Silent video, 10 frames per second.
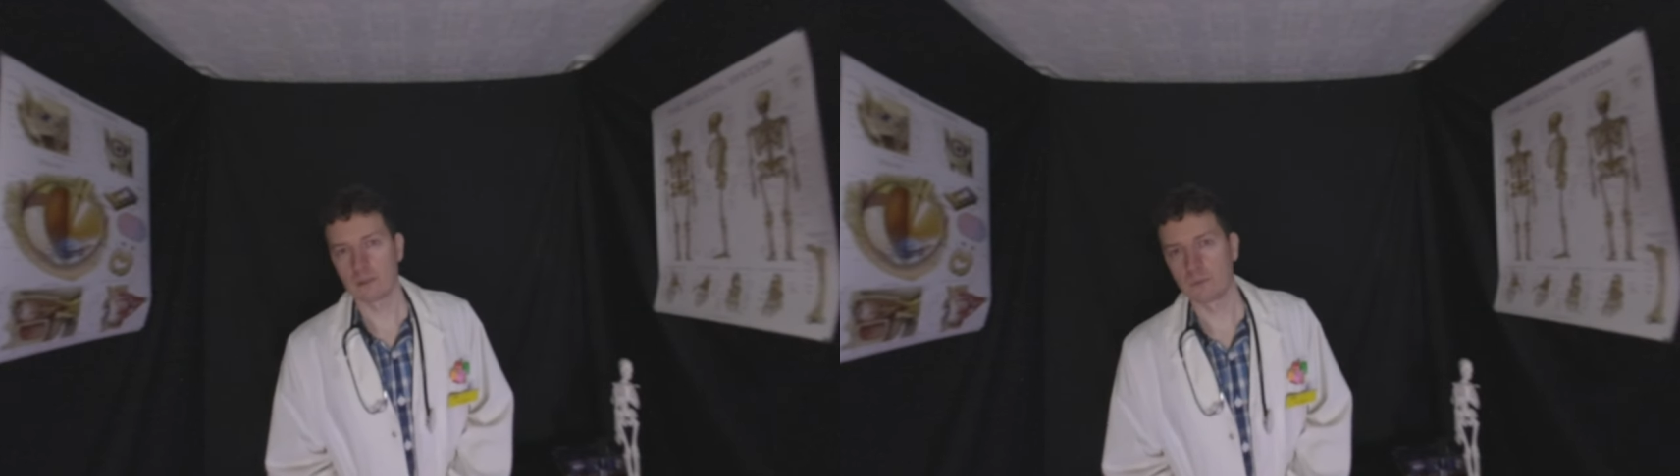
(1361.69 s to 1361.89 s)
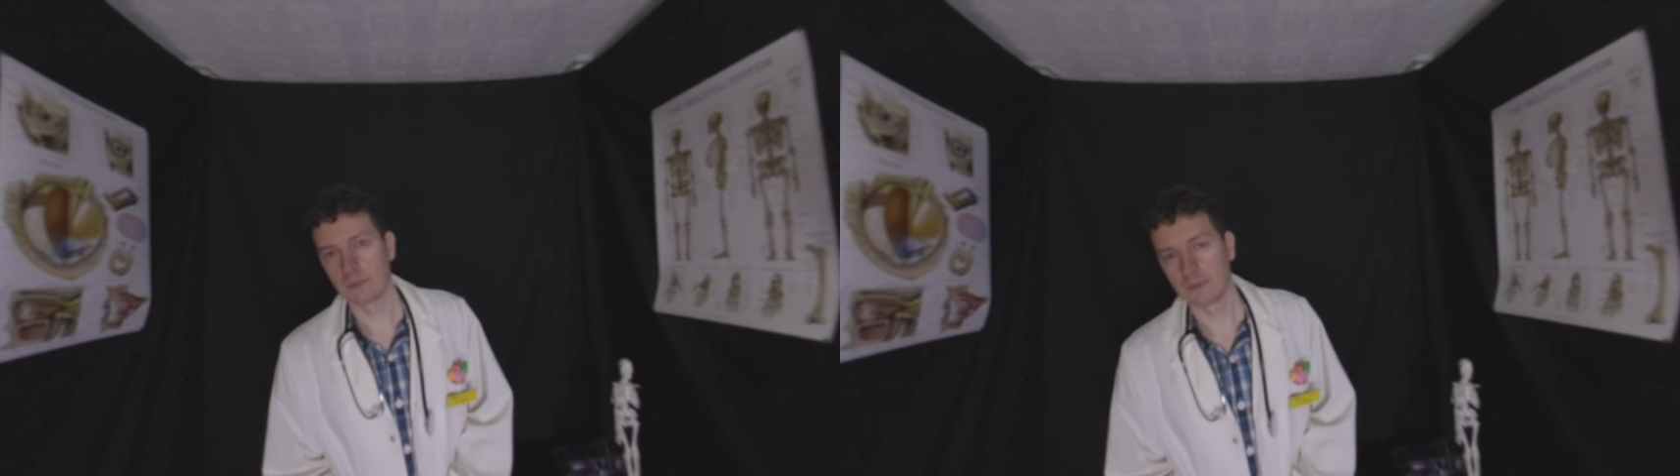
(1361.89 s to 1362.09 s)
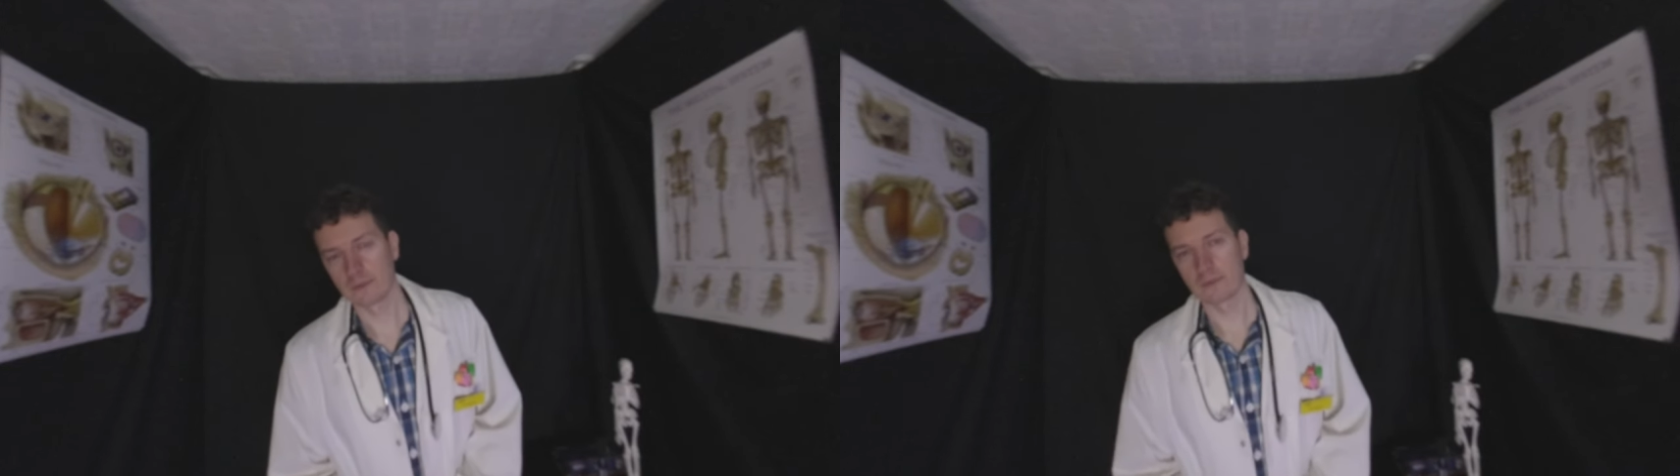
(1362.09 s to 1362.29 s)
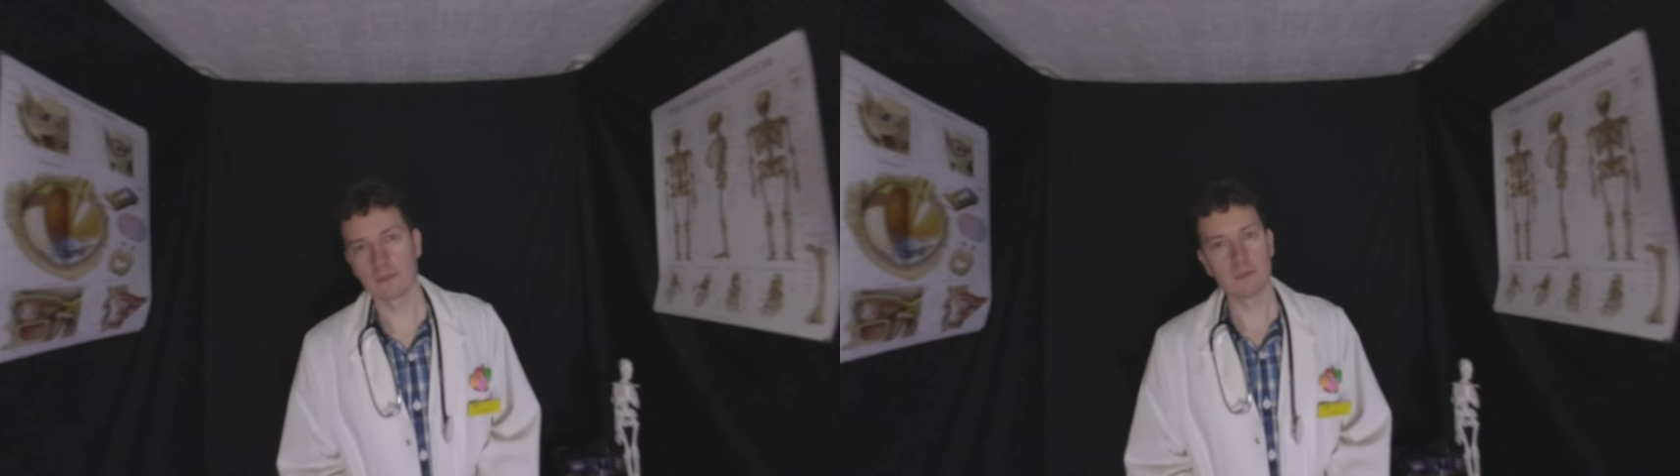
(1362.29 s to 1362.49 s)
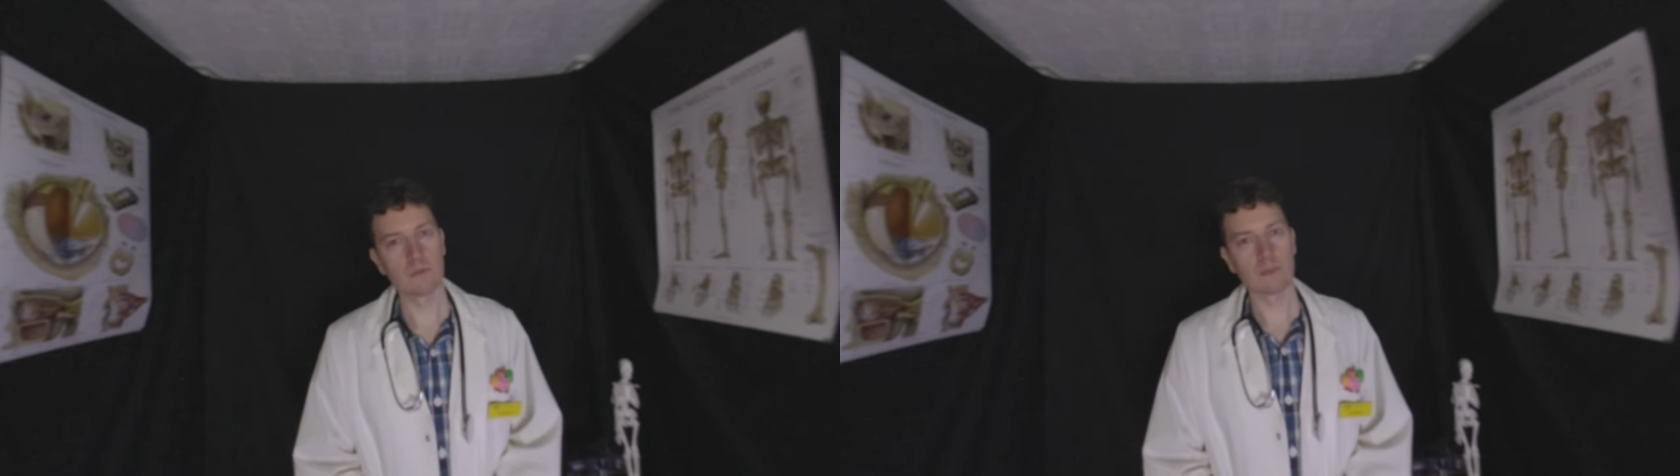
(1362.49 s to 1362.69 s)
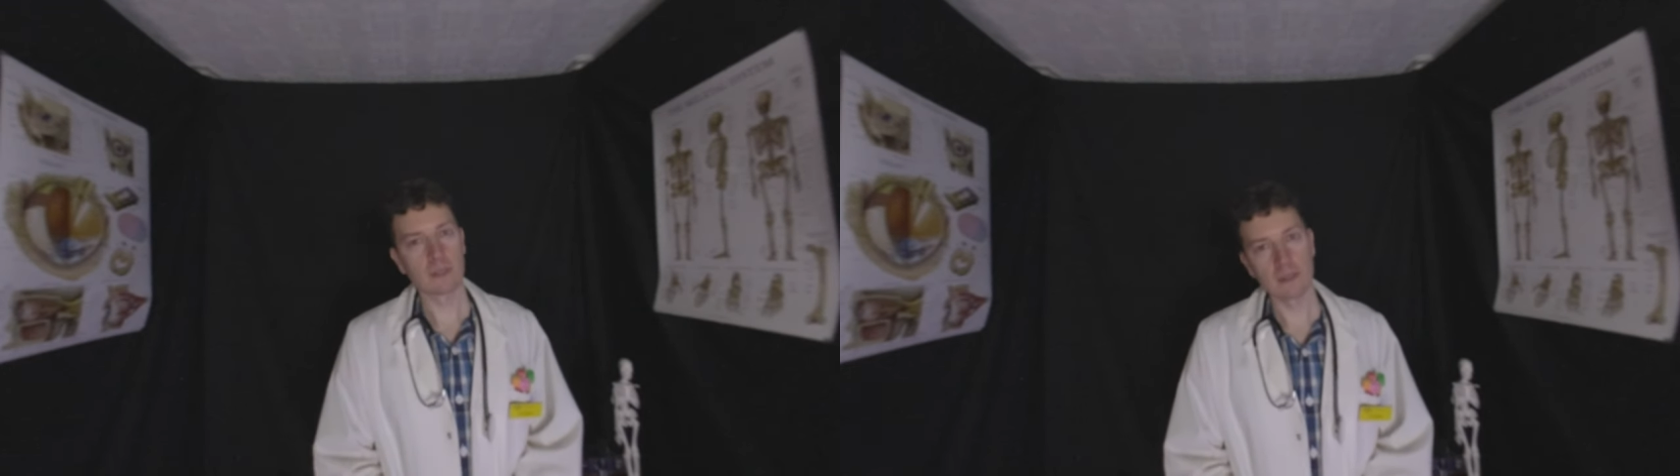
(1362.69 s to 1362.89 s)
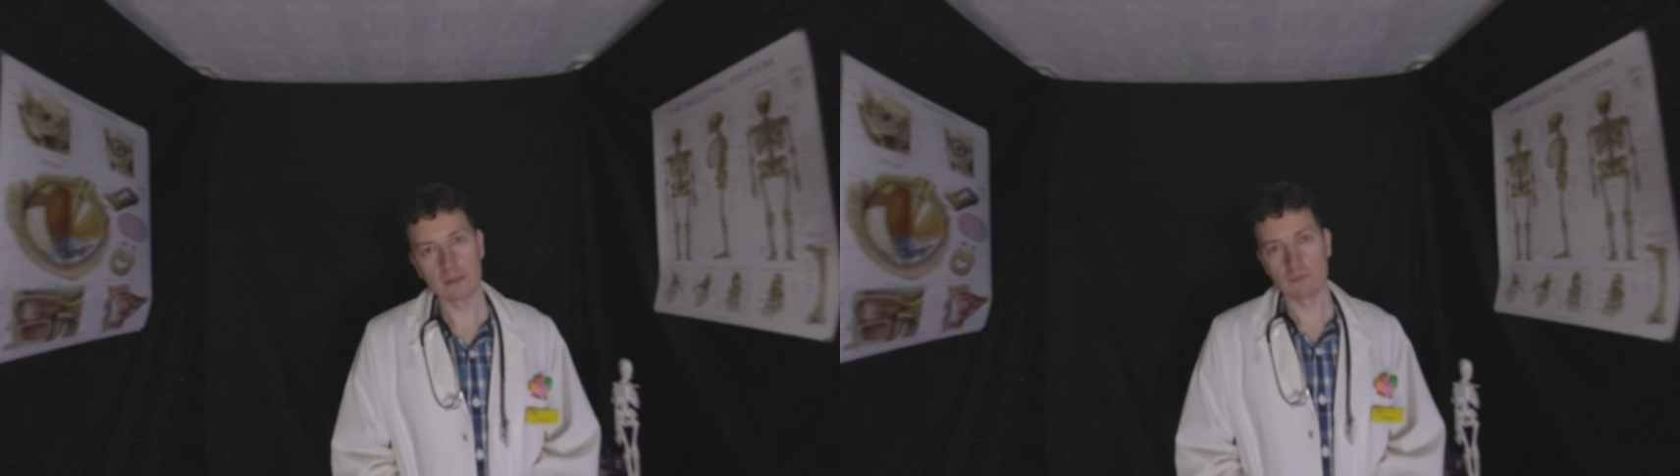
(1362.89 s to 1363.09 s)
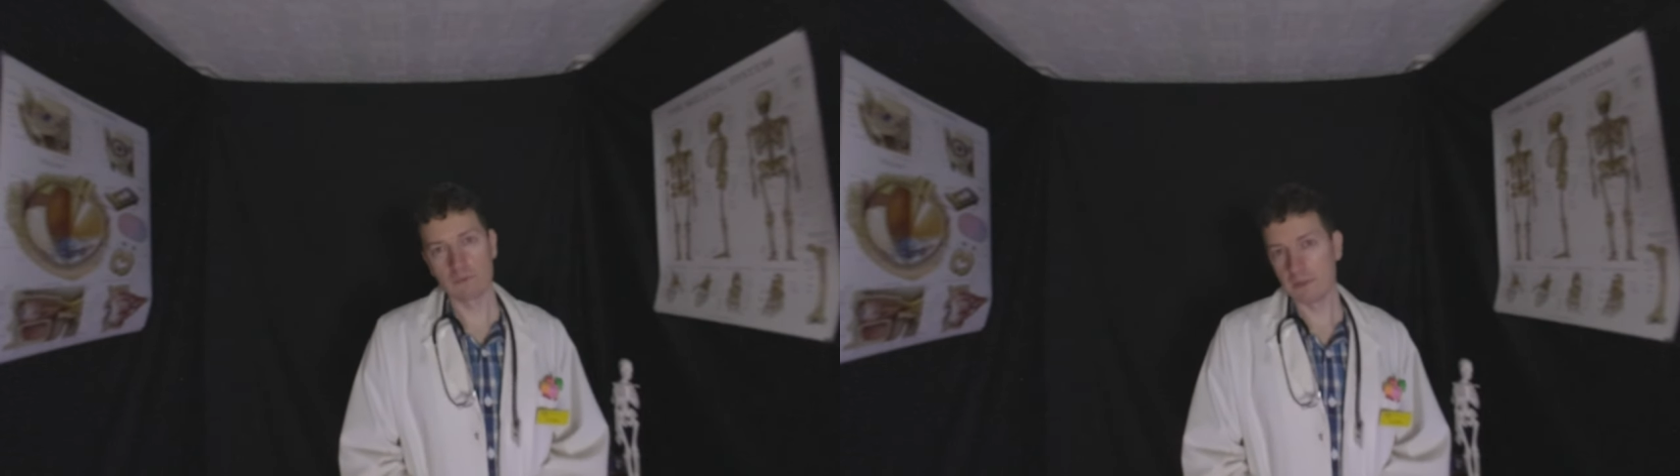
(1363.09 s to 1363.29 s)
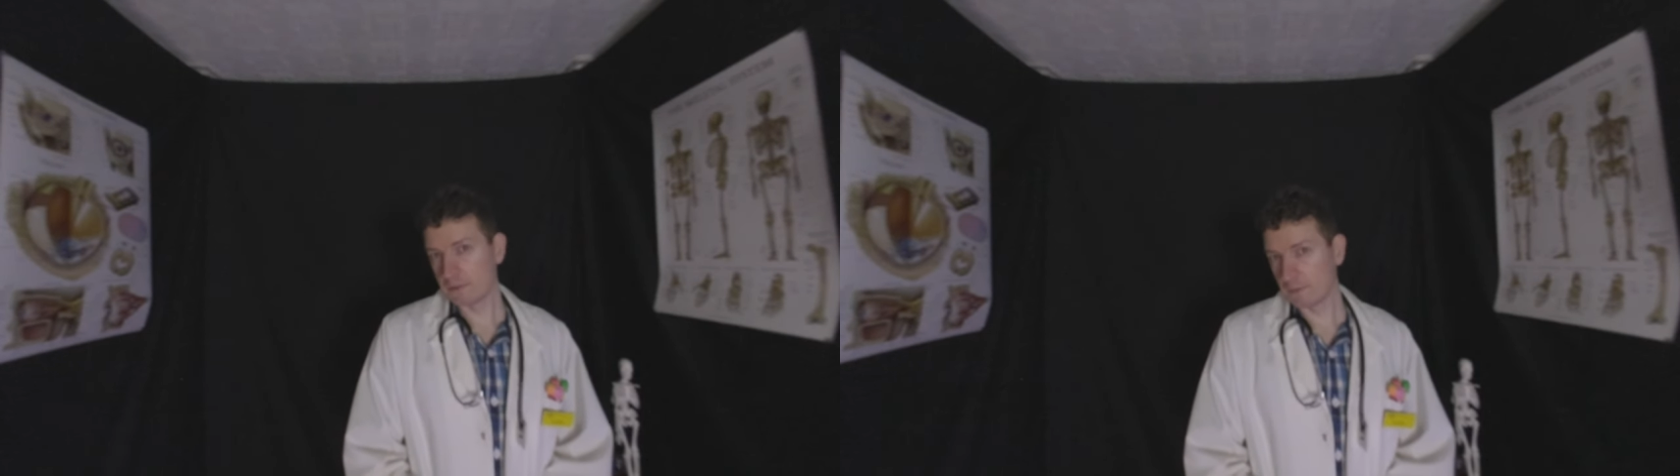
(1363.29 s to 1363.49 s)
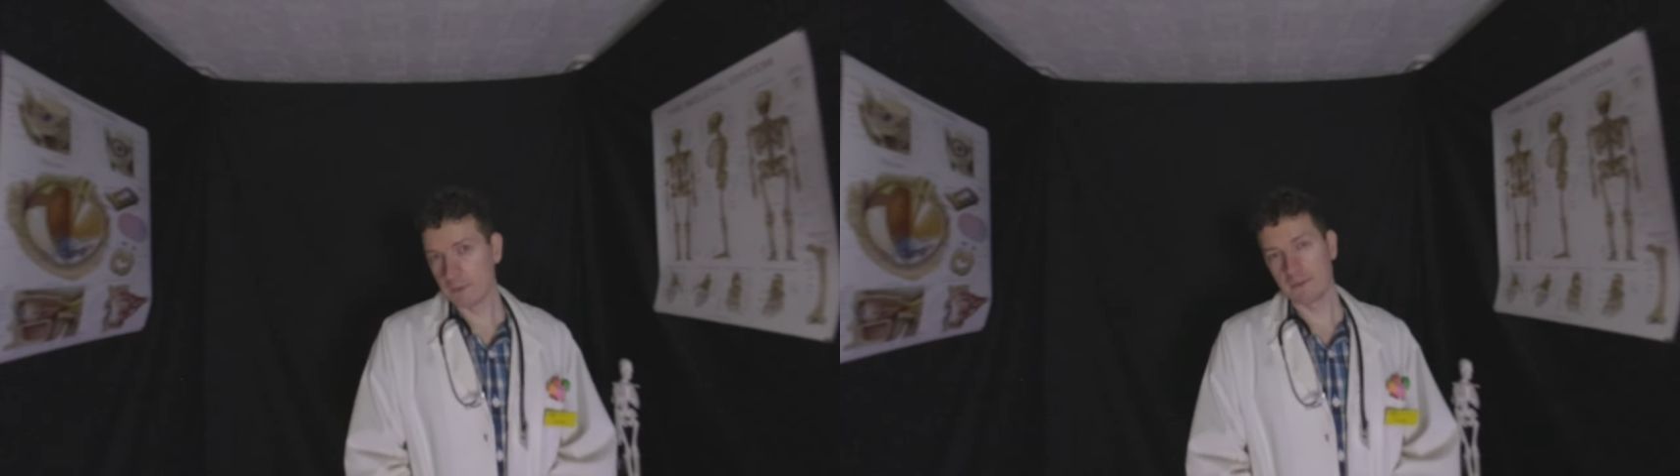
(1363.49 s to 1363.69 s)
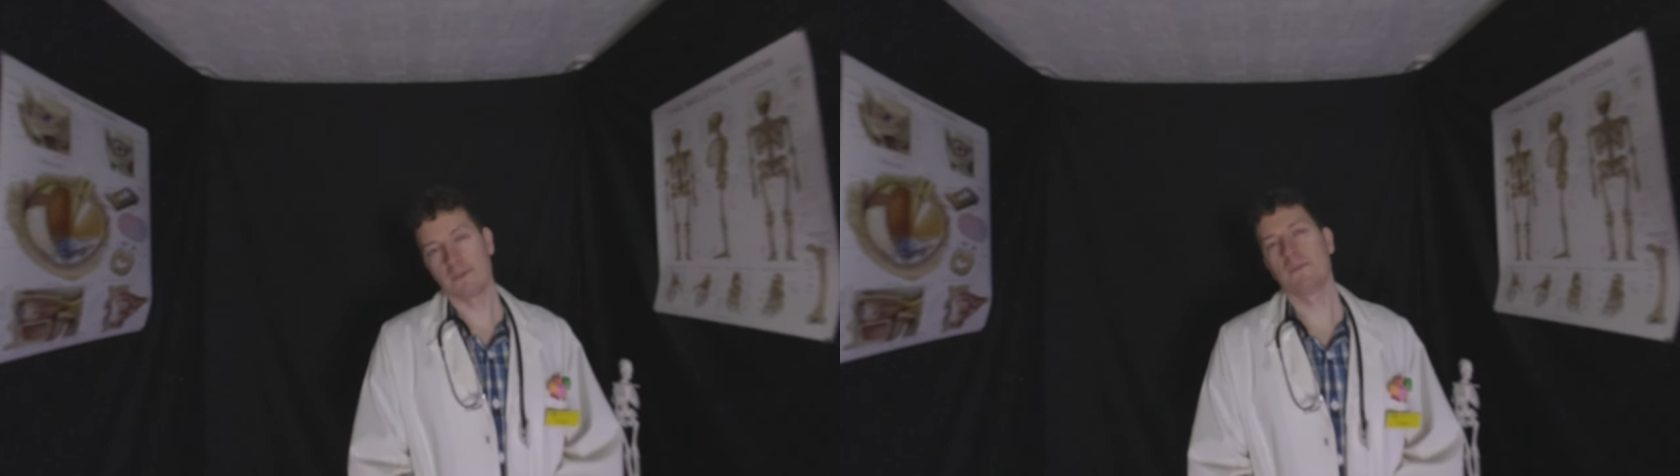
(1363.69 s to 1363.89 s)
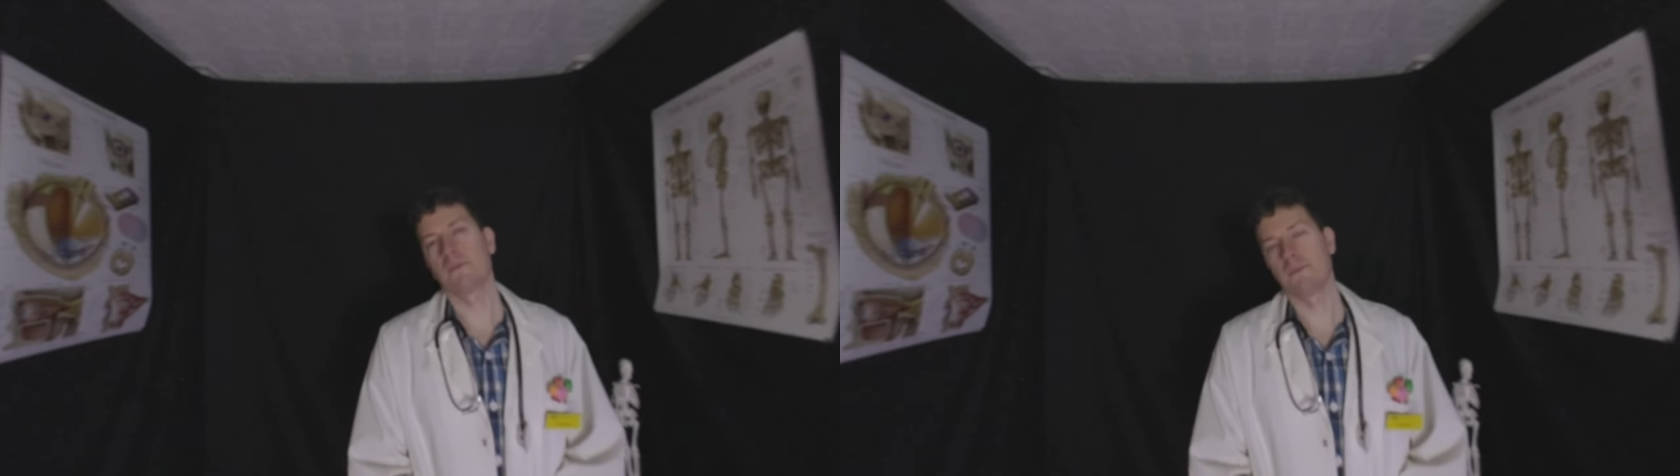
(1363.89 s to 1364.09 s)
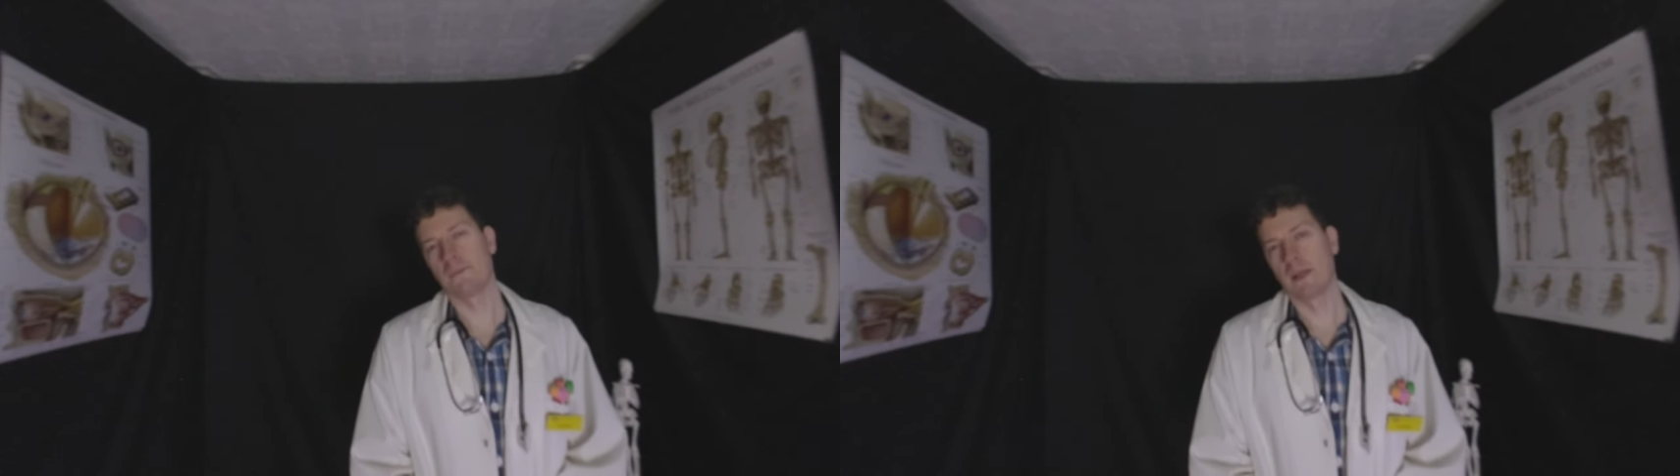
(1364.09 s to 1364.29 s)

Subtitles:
hope to see you again reasonably soon.